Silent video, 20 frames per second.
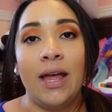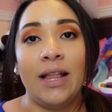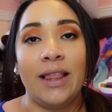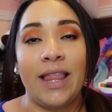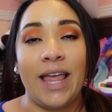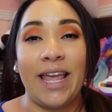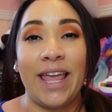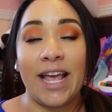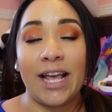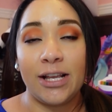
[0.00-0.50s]

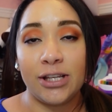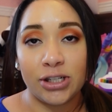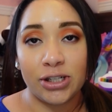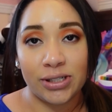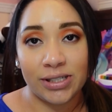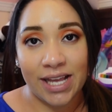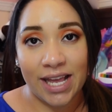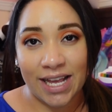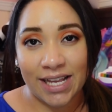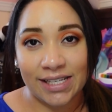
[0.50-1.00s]
like
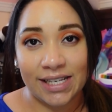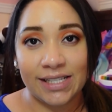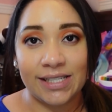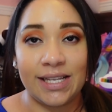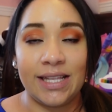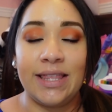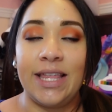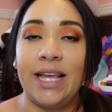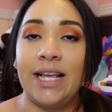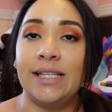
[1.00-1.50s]
exercises
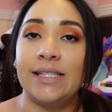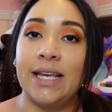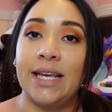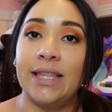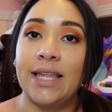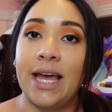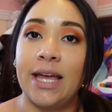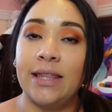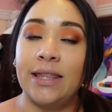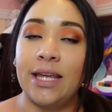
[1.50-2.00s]
and things like
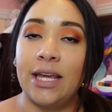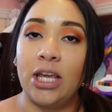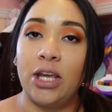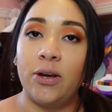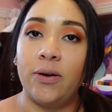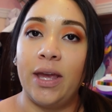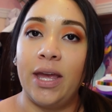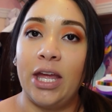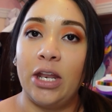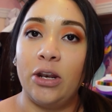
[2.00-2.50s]
that that you
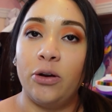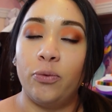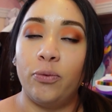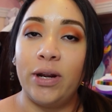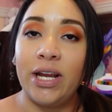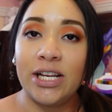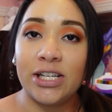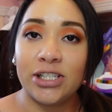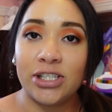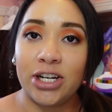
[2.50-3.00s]
can
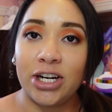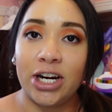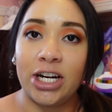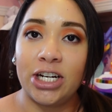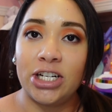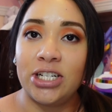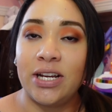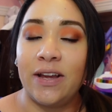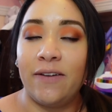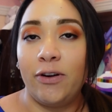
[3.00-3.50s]

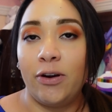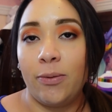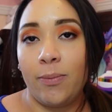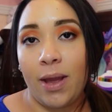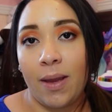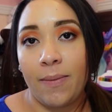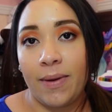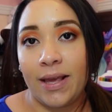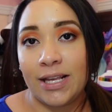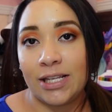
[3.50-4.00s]
research if your
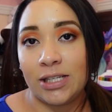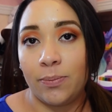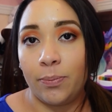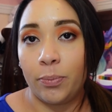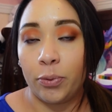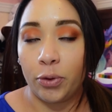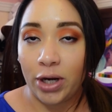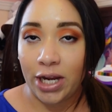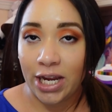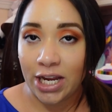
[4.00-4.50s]
baby is
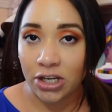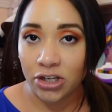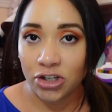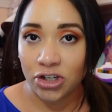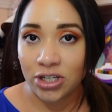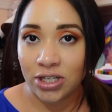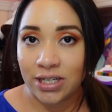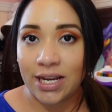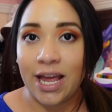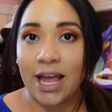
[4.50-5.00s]

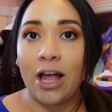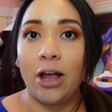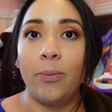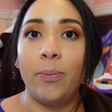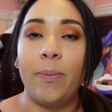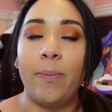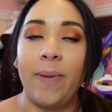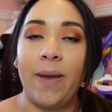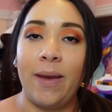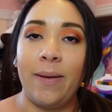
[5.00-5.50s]
breech to help
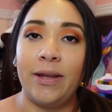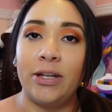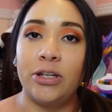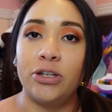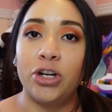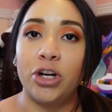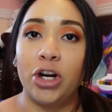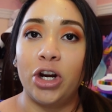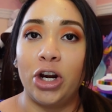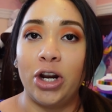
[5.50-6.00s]
baby
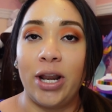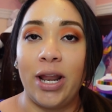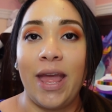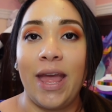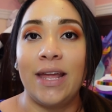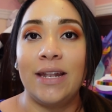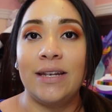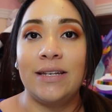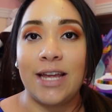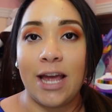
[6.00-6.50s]
turn
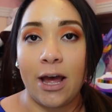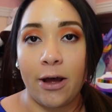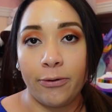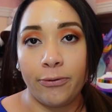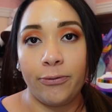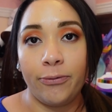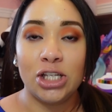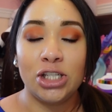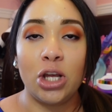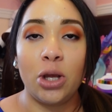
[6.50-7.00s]
head
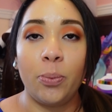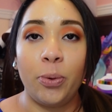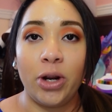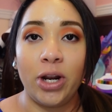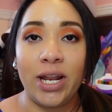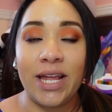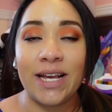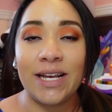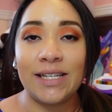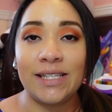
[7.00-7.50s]
down. So
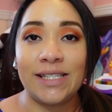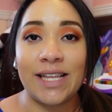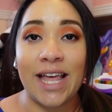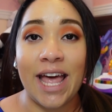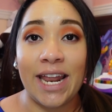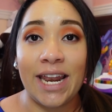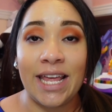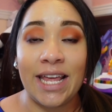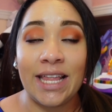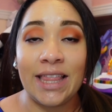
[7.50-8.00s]
pretty
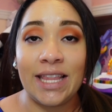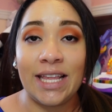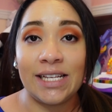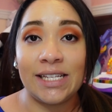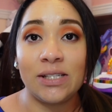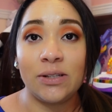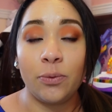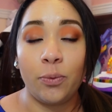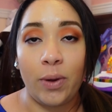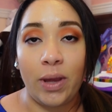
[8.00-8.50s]
exciting
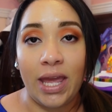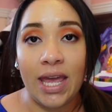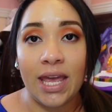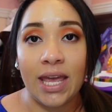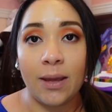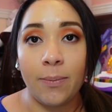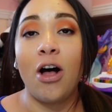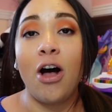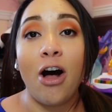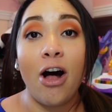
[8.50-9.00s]
this
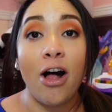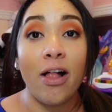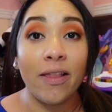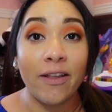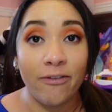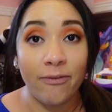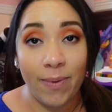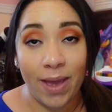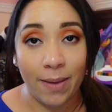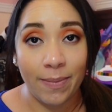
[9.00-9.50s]
week. All
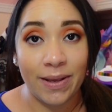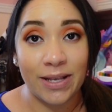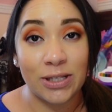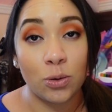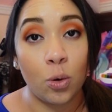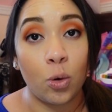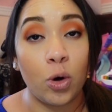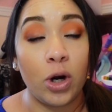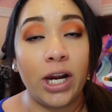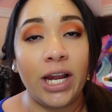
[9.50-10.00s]
of baby's
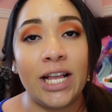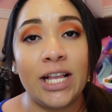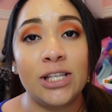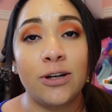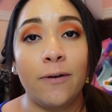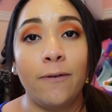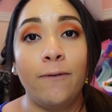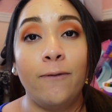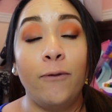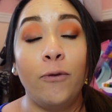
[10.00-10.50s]
organs
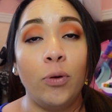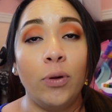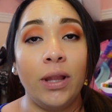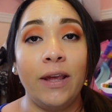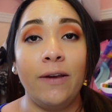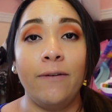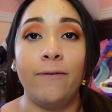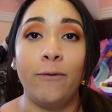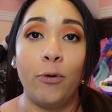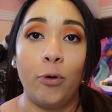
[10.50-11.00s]
are
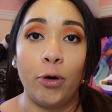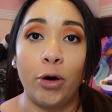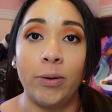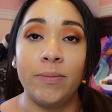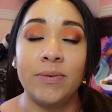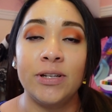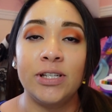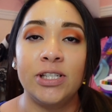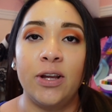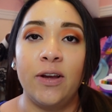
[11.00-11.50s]
fully
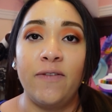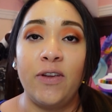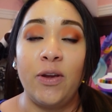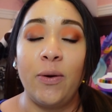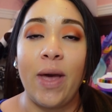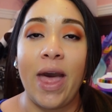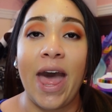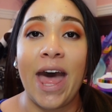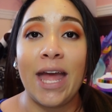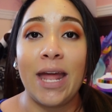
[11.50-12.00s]
formed. So if you
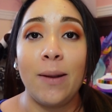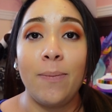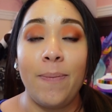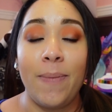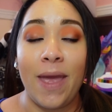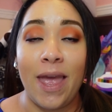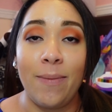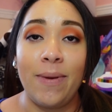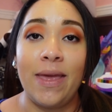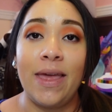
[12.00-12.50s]
had
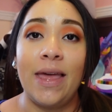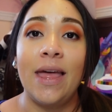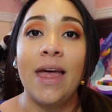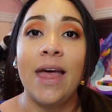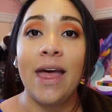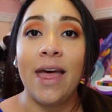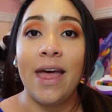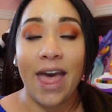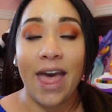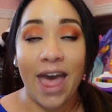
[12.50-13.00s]
baby
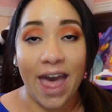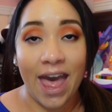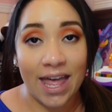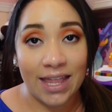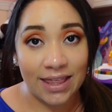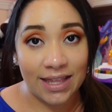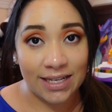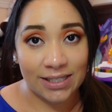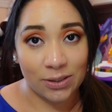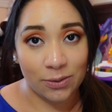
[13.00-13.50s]

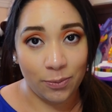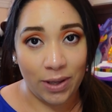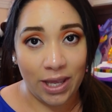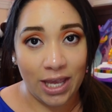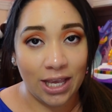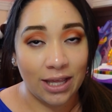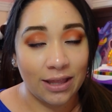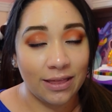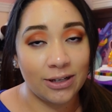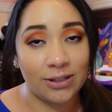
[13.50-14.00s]
at this
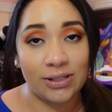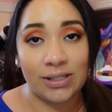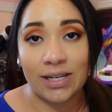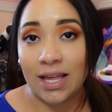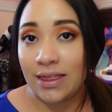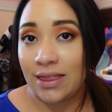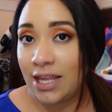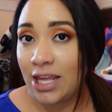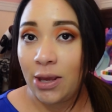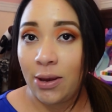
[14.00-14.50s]
week, there's
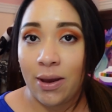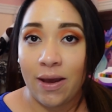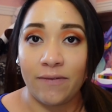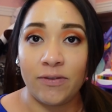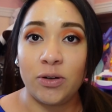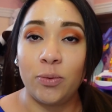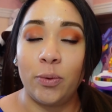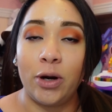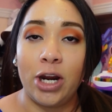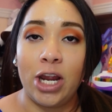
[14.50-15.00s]
nothing you have
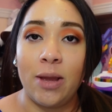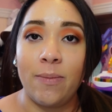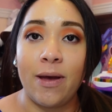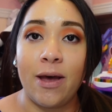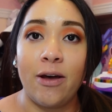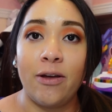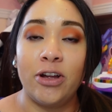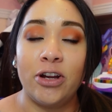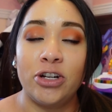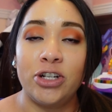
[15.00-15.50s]
to worry
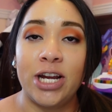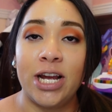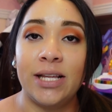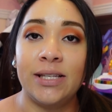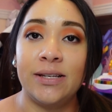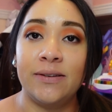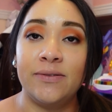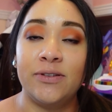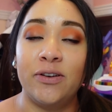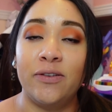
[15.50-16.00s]
about. Their
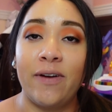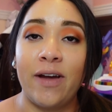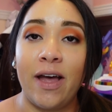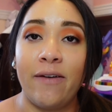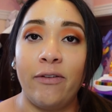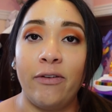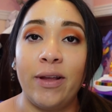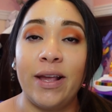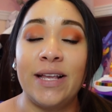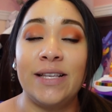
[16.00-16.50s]
chance of
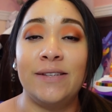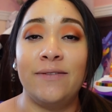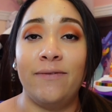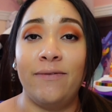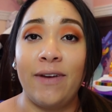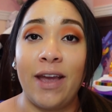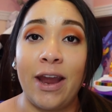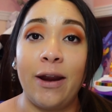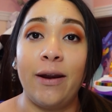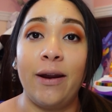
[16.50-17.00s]
survival is
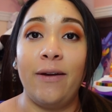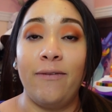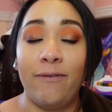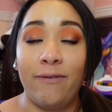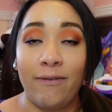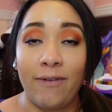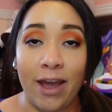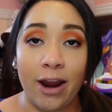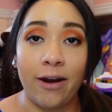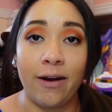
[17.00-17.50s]
very,
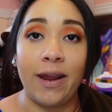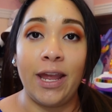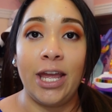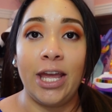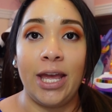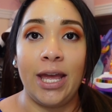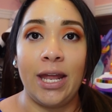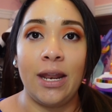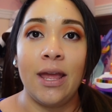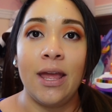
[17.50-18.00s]
very
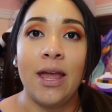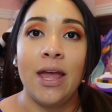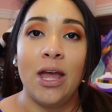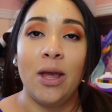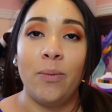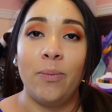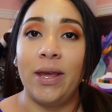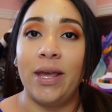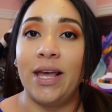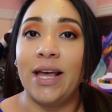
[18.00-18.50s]
good
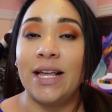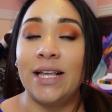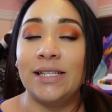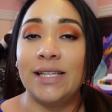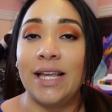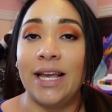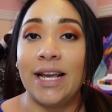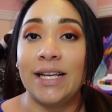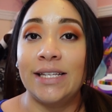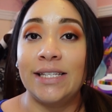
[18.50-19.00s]
because,
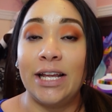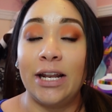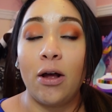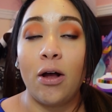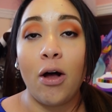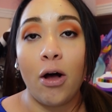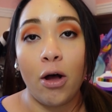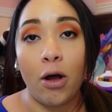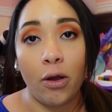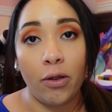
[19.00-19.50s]
like I said,
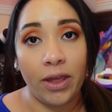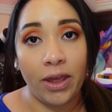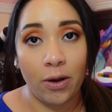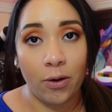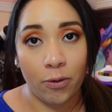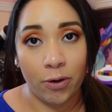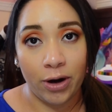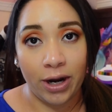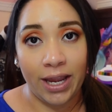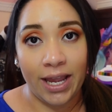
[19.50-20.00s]
all the
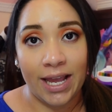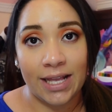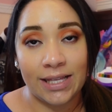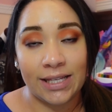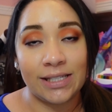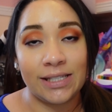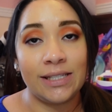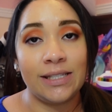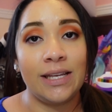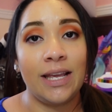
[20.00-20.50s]

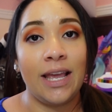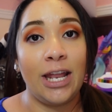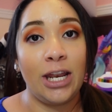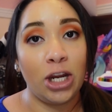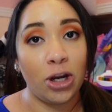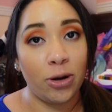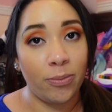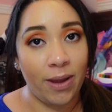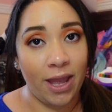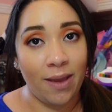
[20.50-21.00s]
organs in
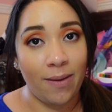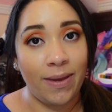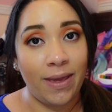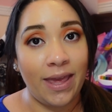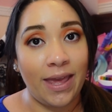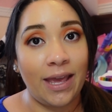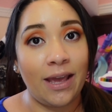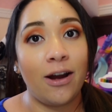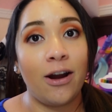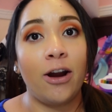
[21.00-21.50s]
your
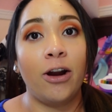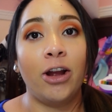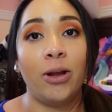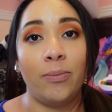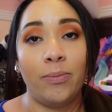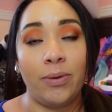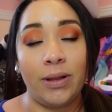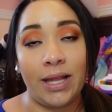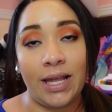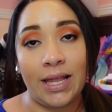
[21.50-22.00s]
baby are
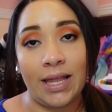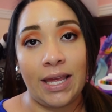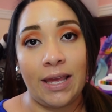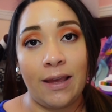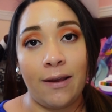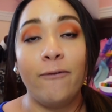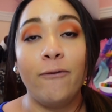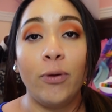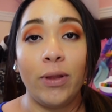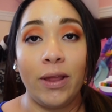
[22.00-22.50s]

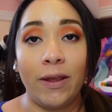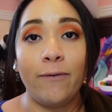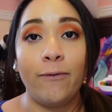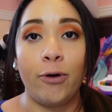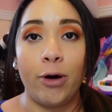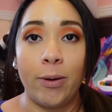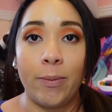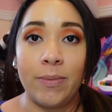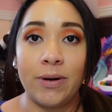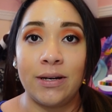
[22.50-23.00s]
completely fully
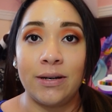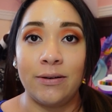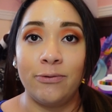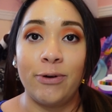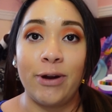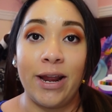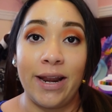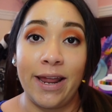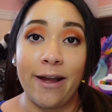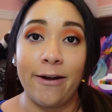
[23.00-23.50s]
formed
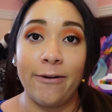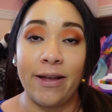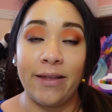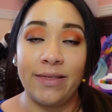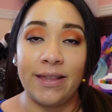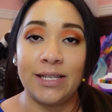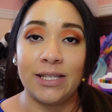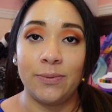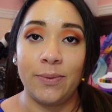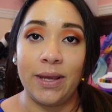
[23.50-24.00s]
right now at this